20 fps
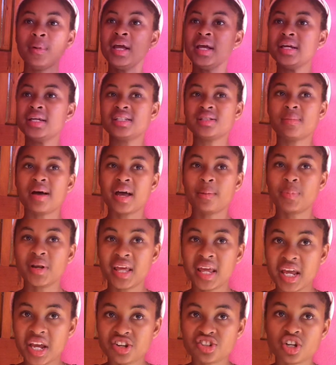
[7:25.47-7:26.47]
Is my
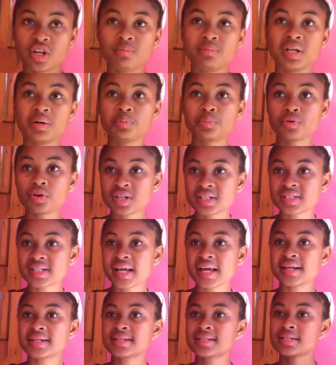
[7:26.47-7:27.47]
application being
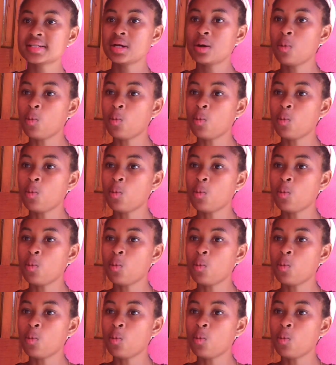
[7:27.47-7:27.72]
processed?